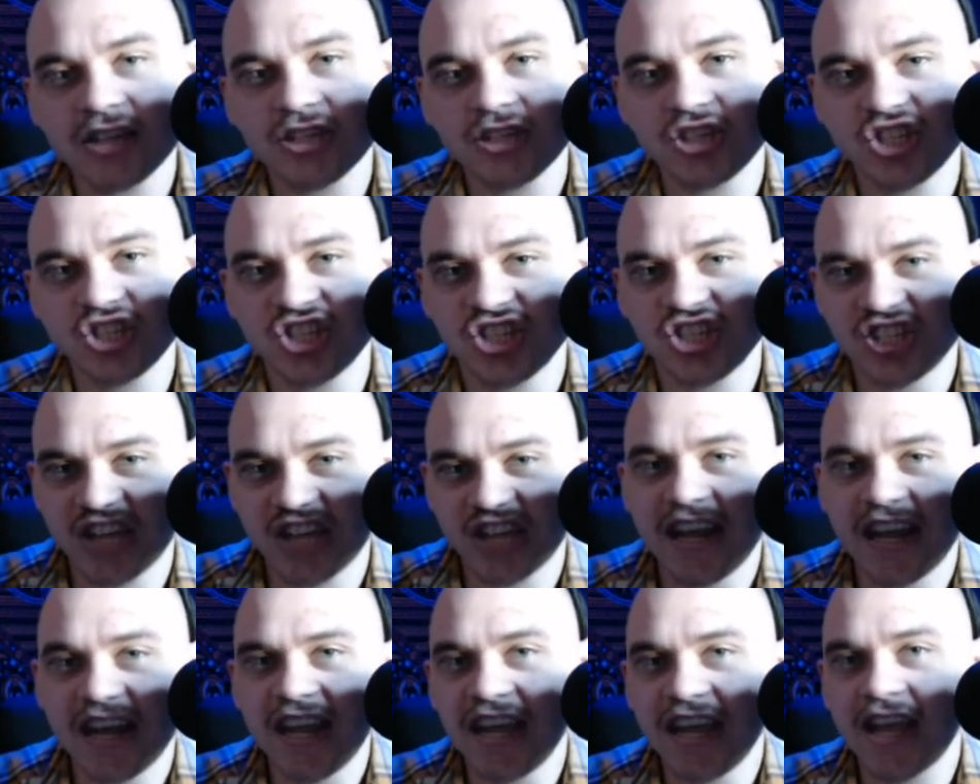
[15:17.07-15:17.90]

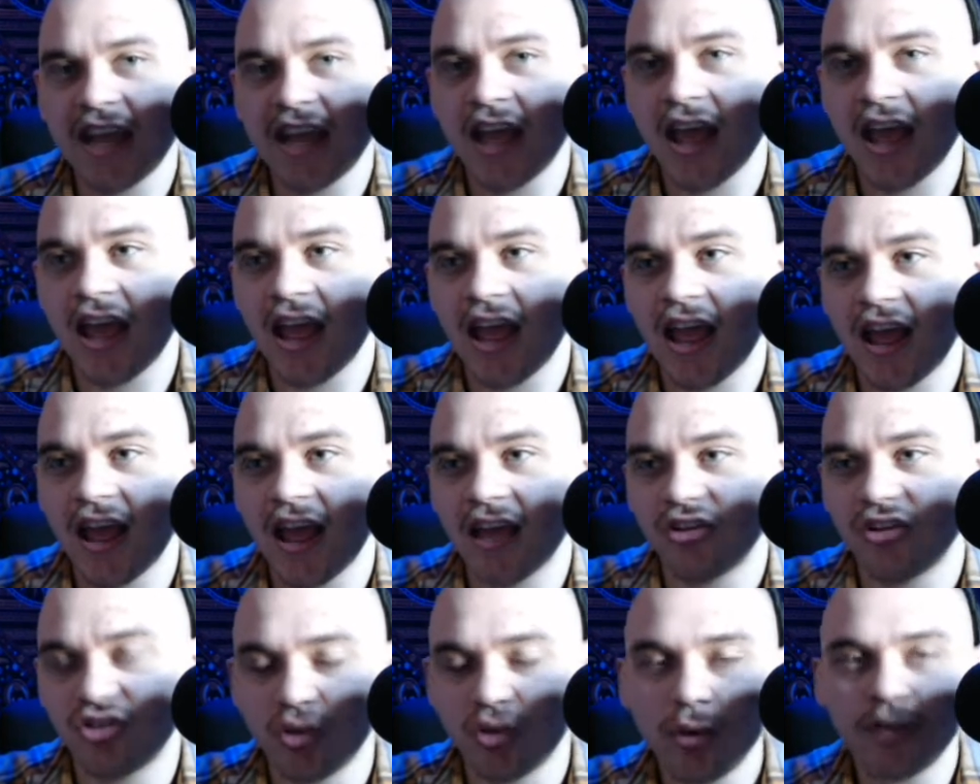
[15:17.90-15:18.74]
shitty
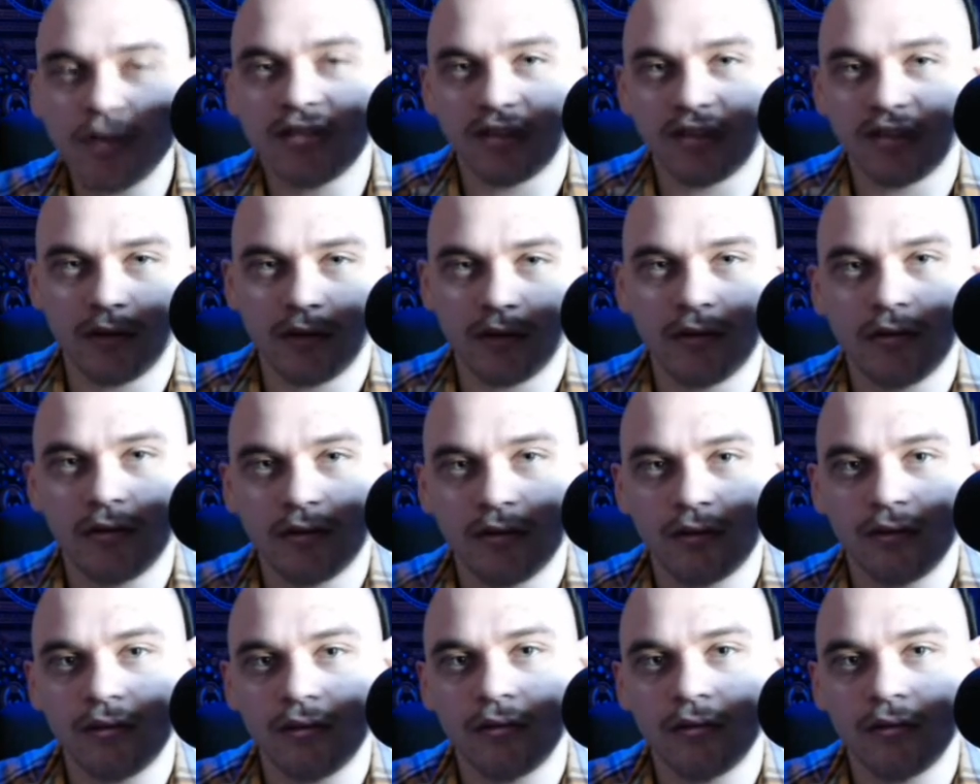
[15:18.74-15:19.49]
choices.